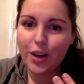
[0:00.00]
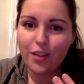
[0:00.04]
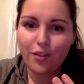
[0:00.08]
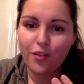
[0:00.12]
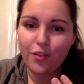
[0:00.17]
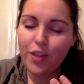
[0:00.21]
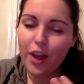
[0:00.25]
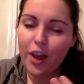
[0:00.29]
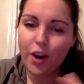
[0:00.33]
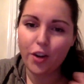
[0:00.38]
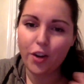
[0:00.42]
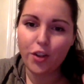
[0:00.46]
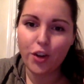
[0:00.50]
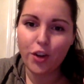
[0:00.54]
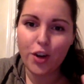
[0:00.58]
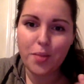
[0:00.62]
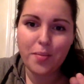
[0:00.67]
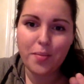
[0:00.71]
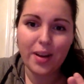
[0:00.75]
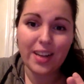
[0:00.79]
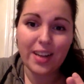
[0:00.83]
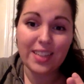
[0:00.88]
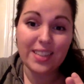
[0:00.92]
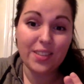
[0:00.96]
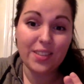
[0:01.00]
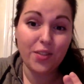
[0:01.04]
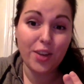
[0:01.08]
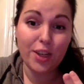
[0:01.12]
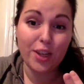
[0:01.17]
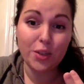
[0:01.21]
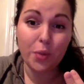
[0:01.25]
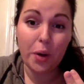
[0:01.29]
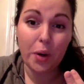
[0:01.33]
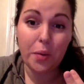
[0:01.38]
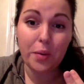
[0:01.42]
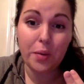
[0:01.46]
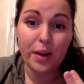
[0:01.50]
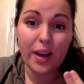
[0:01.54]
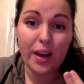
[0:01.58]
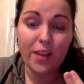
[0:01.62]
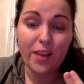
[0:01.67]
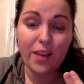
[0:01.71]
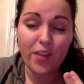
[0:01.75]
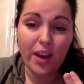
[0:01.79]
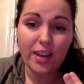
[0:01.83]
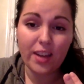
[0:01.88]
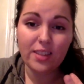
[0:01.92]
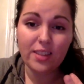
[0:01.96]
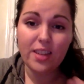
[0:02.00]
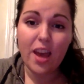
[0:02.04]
that are 30 minutes if you get 21-Day Fix.